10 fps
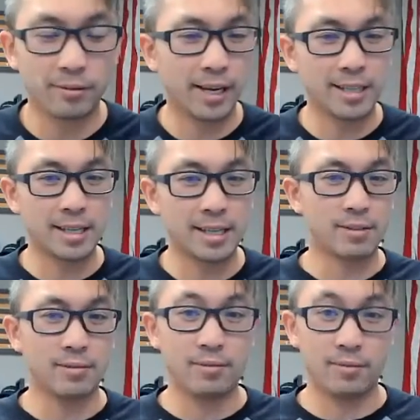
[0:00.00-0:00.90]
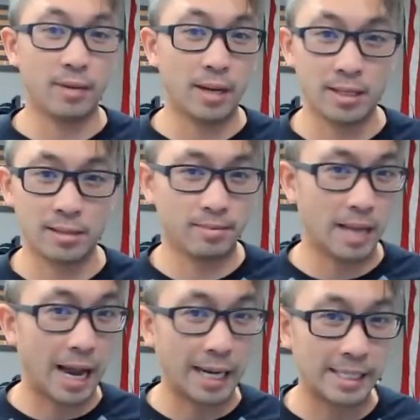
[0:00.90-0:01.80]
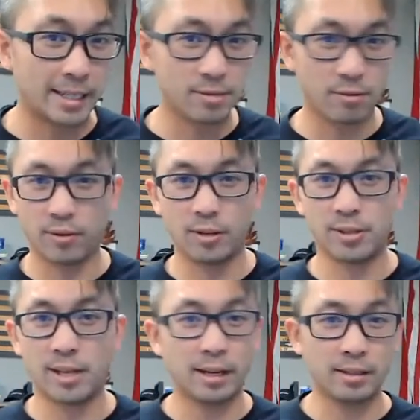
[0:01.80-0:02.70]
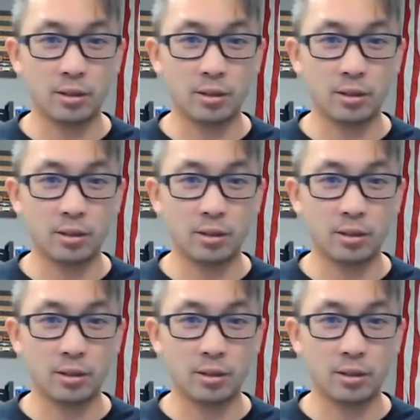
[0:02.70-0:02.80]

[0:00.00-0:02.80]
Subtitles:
If you guys have some ideas for videos that